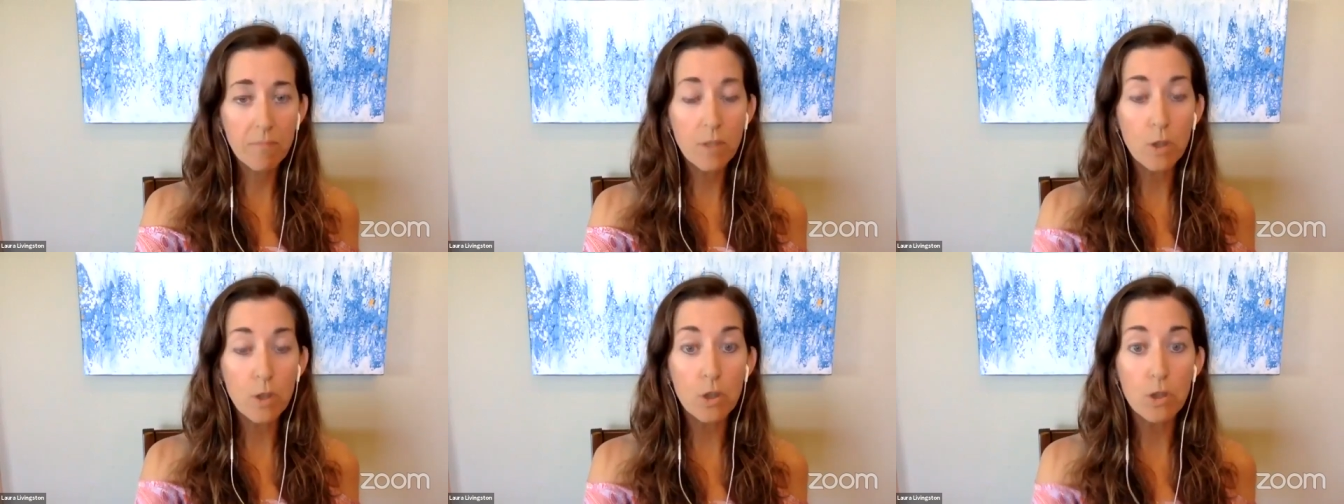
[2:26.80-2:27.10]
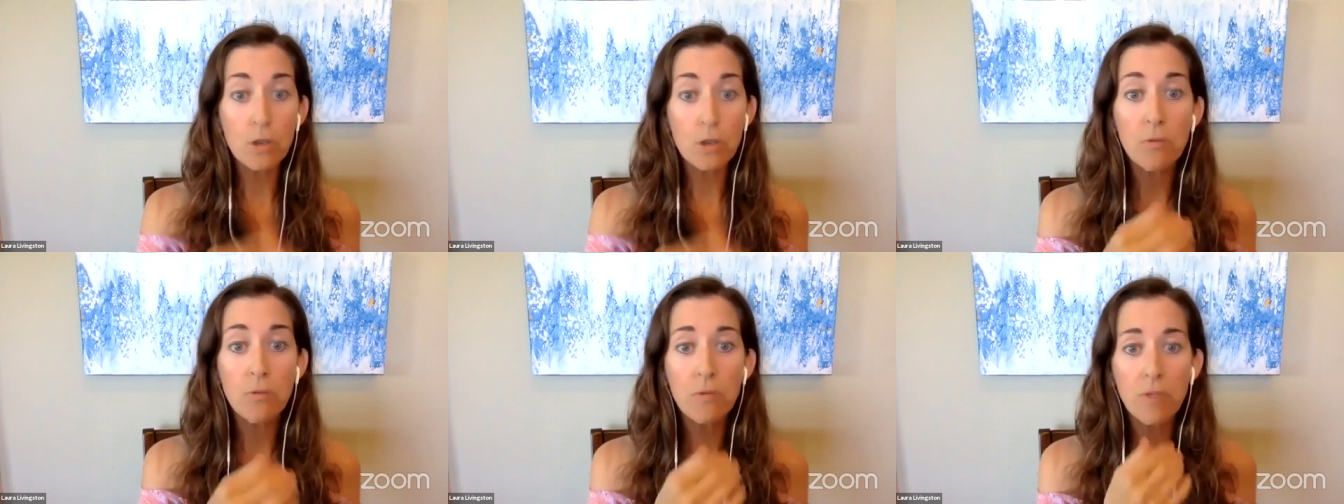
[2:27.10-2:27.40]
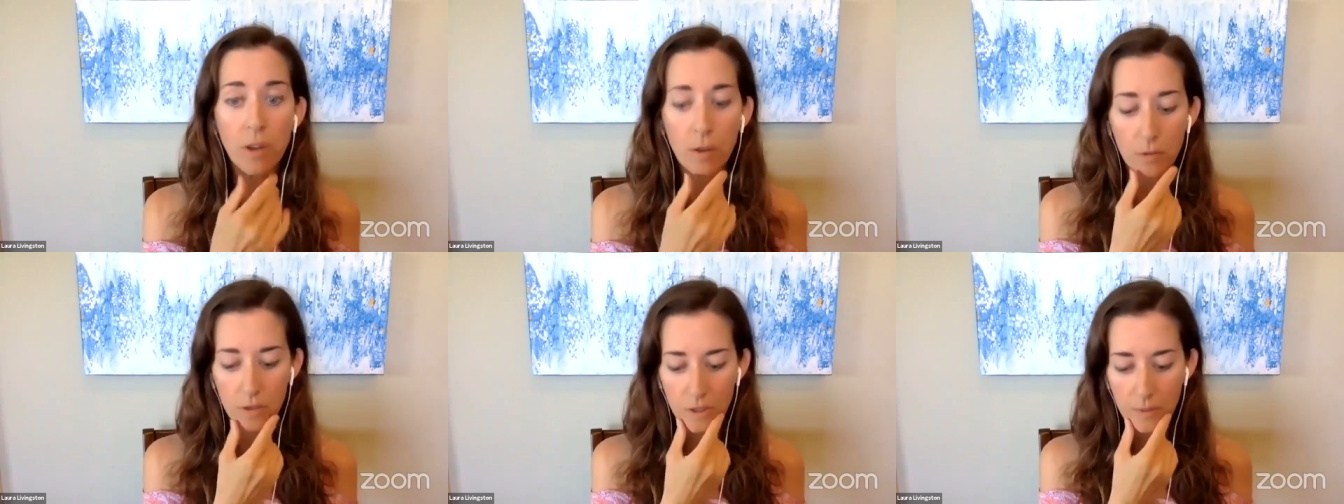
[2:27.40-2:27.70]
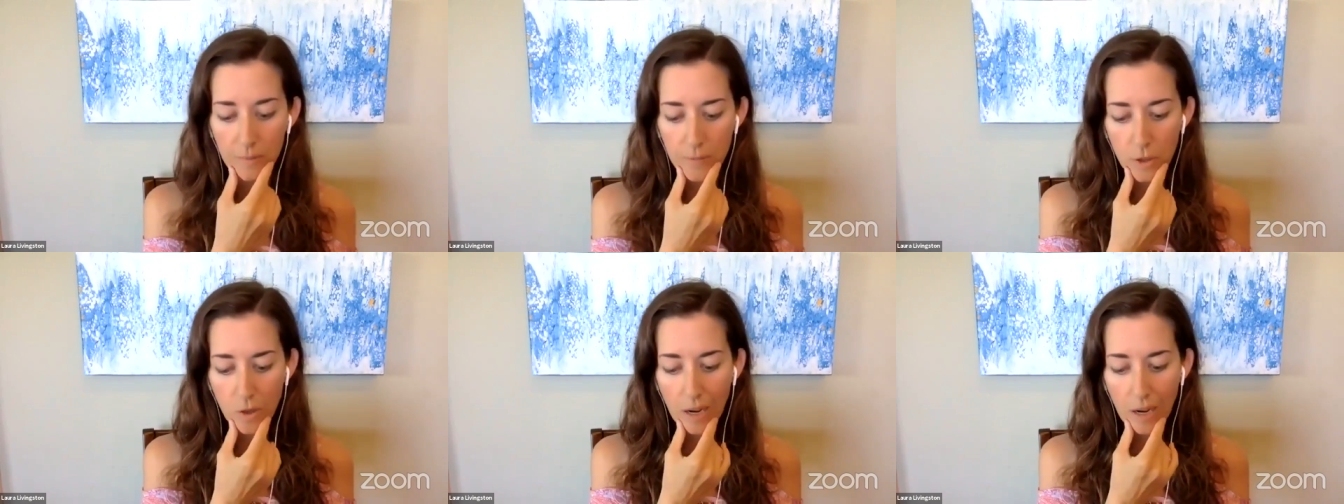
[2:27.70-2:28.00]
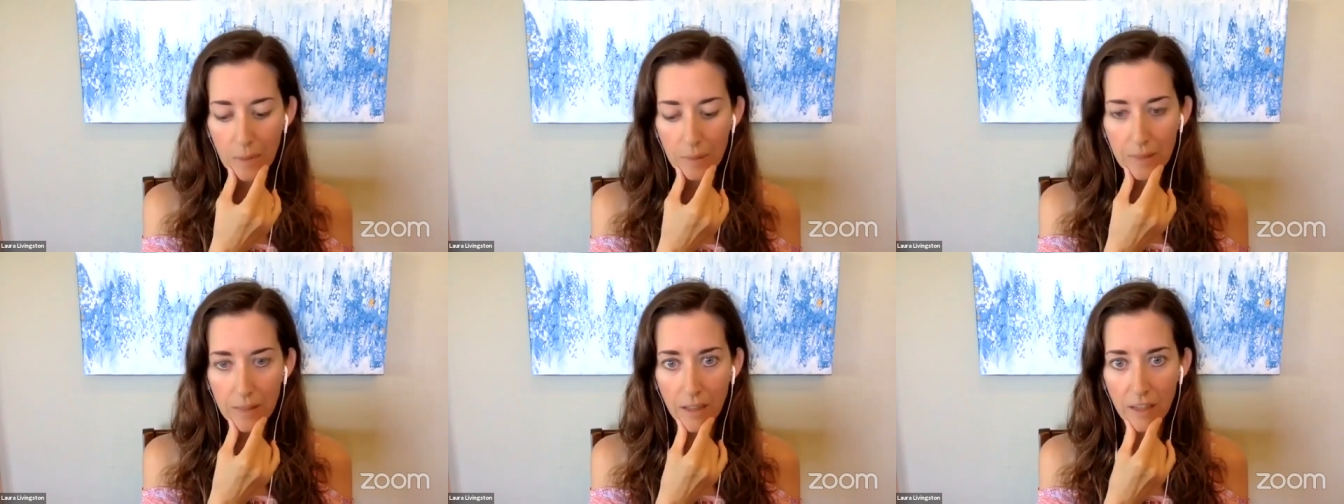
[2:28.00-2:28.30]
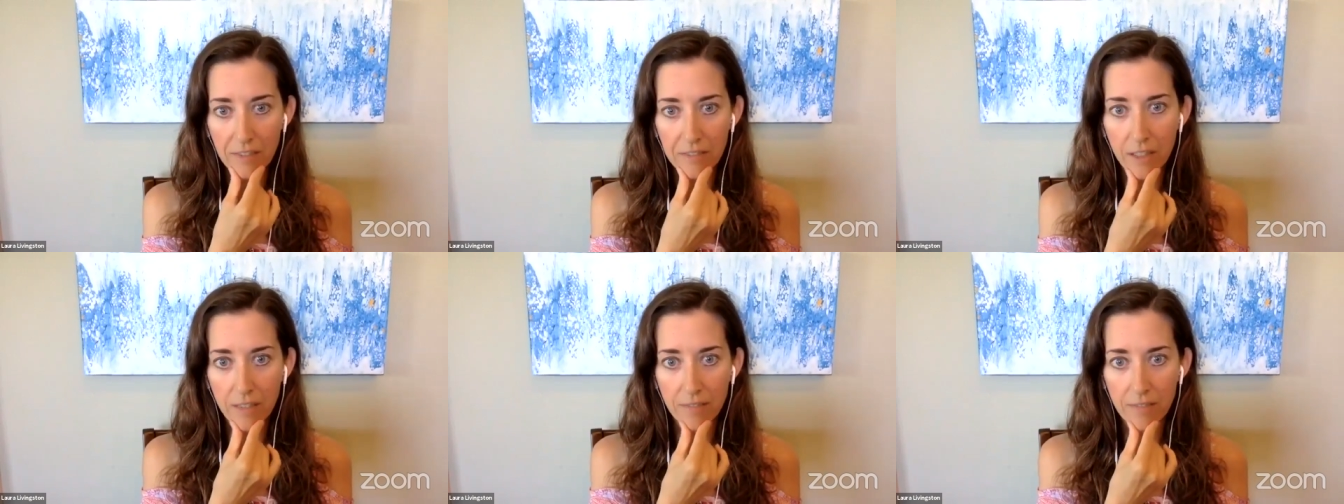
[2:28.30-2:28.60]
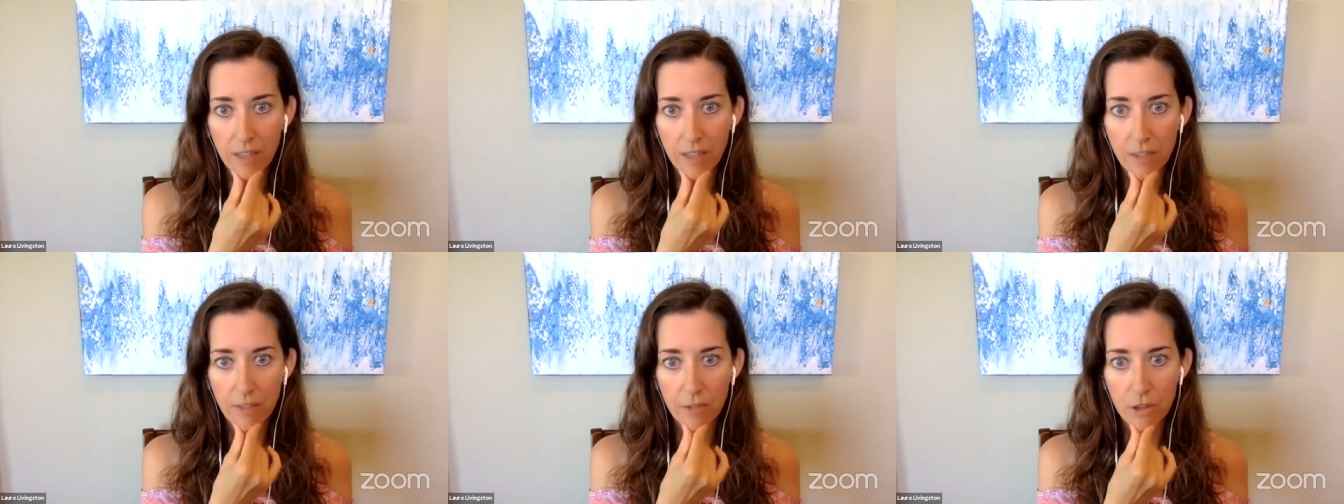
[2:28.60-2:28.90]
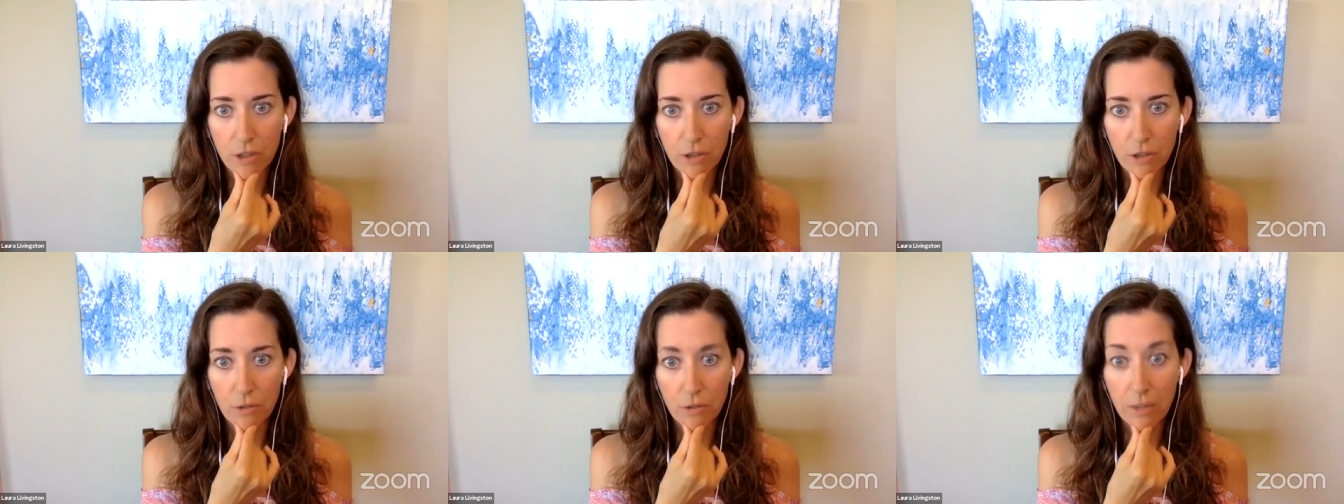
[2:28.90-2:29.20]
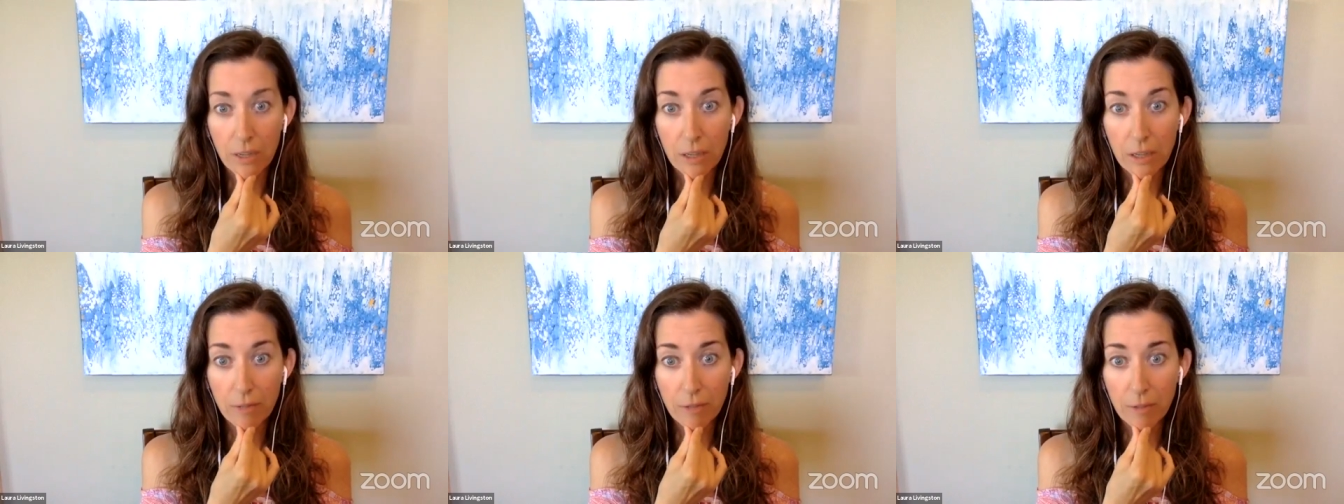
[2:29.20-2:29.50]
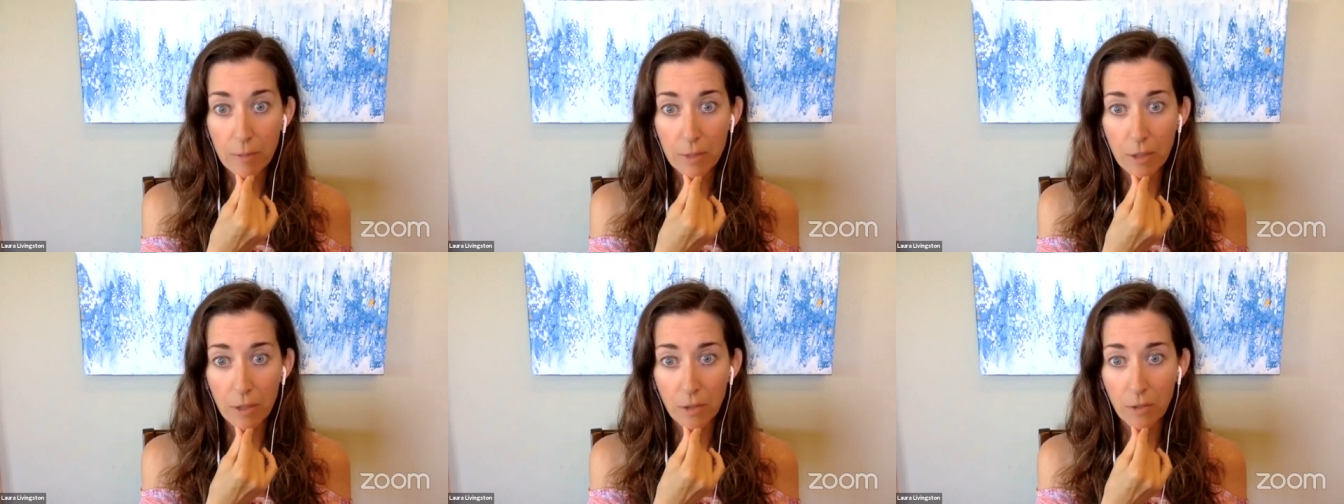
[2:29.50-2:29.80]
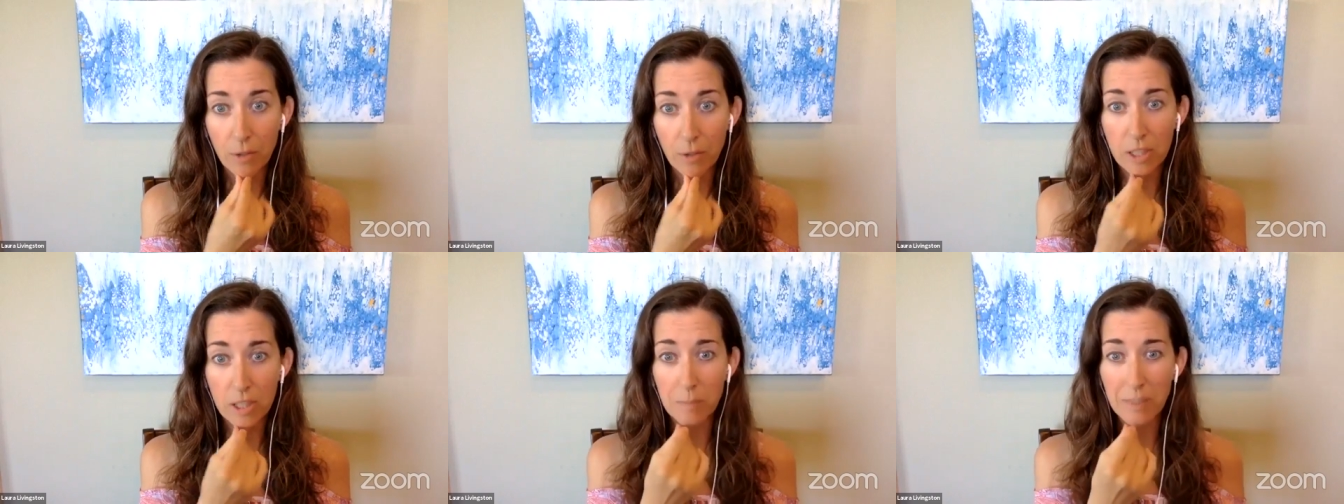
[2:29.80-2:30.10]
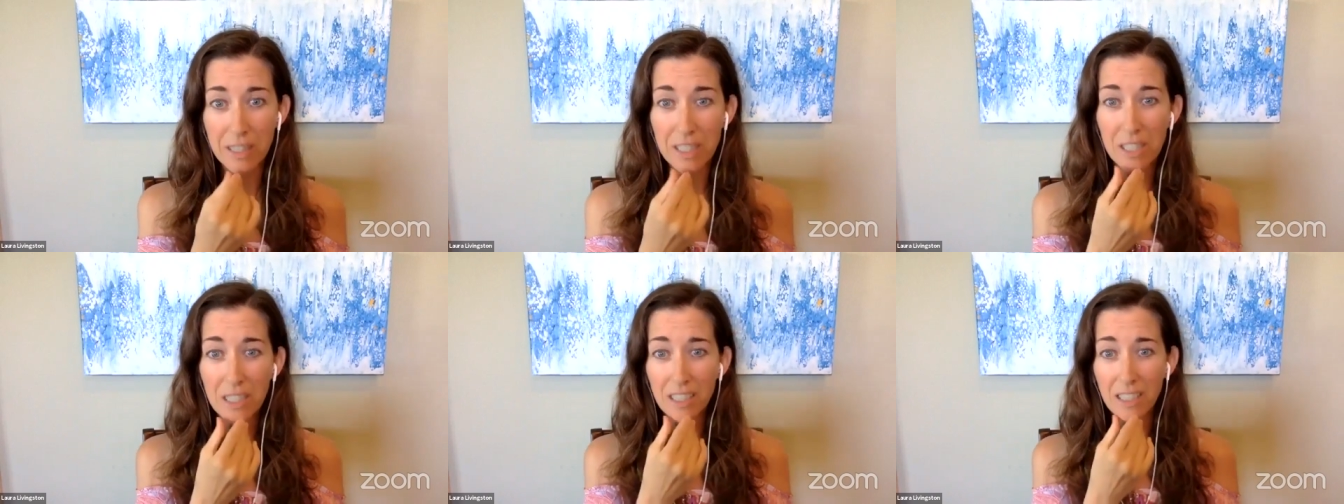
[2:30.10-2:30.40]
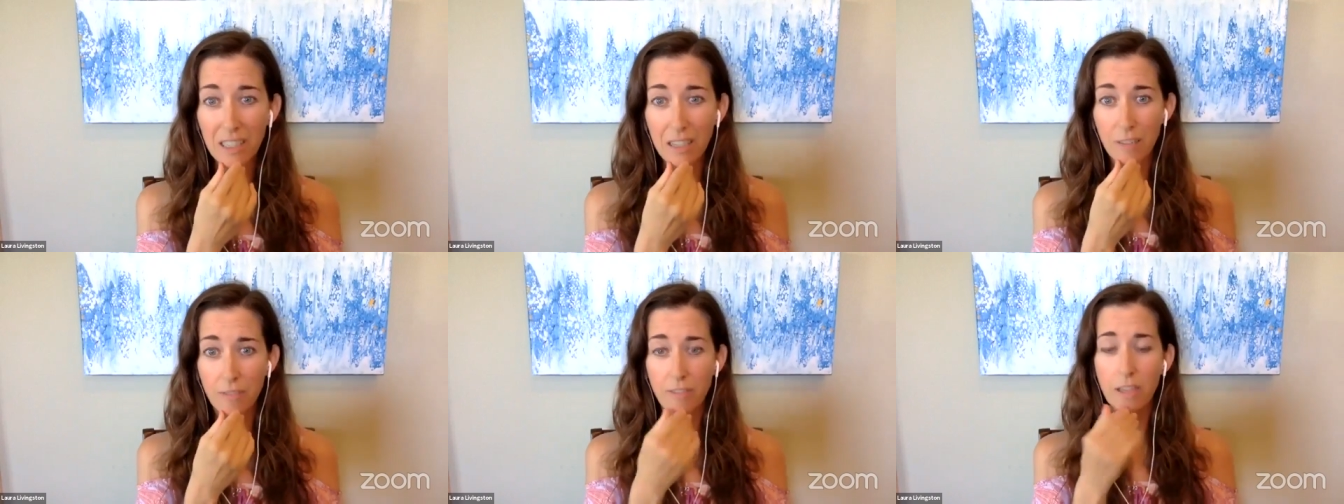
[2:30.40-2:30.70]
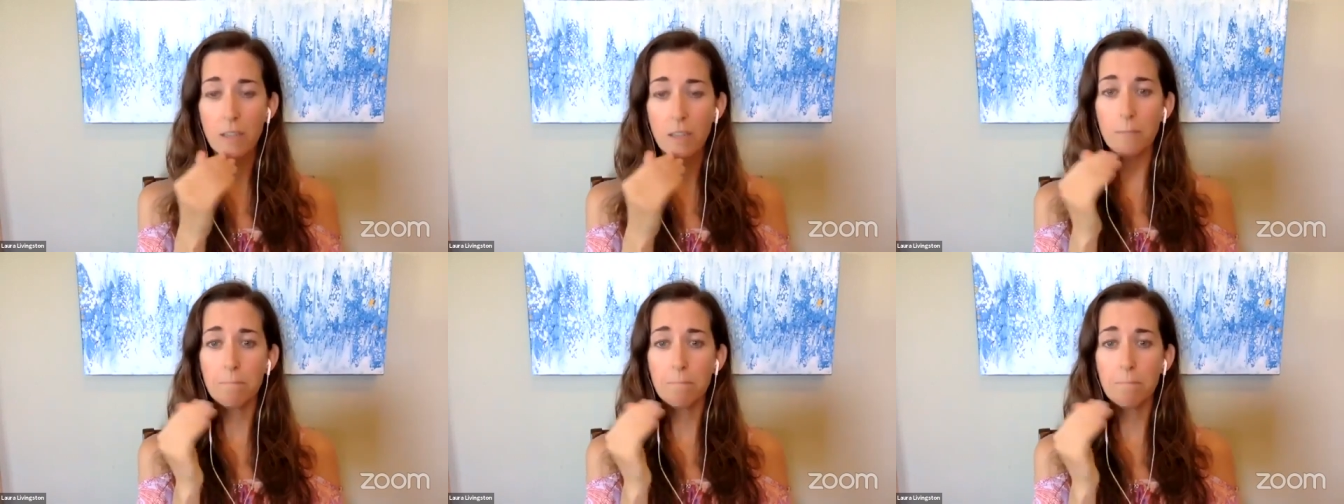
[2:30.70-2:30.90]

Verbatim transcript: to those. So I would love, love, love to hear from you, especially if